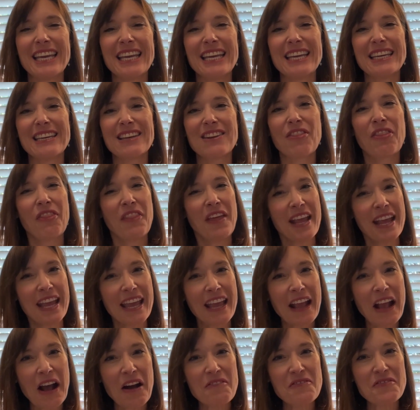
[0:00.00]
in
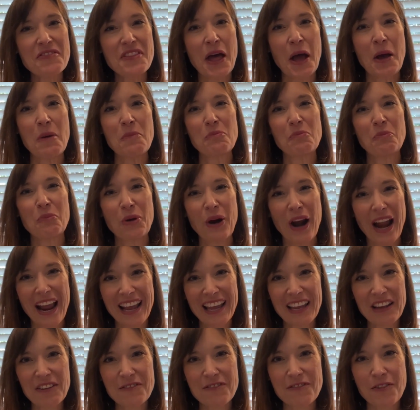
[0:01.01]
thinking of them,
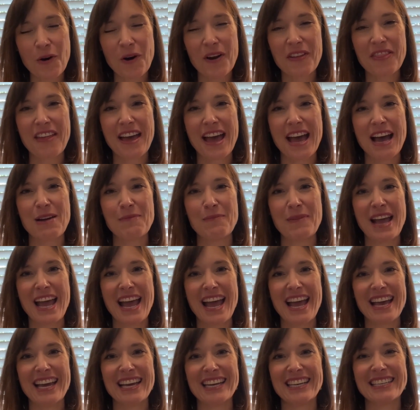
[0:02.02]
praying for them,
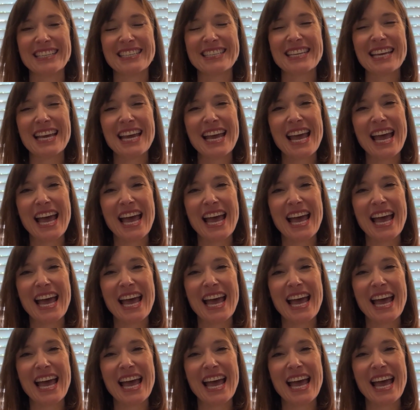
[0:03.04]
and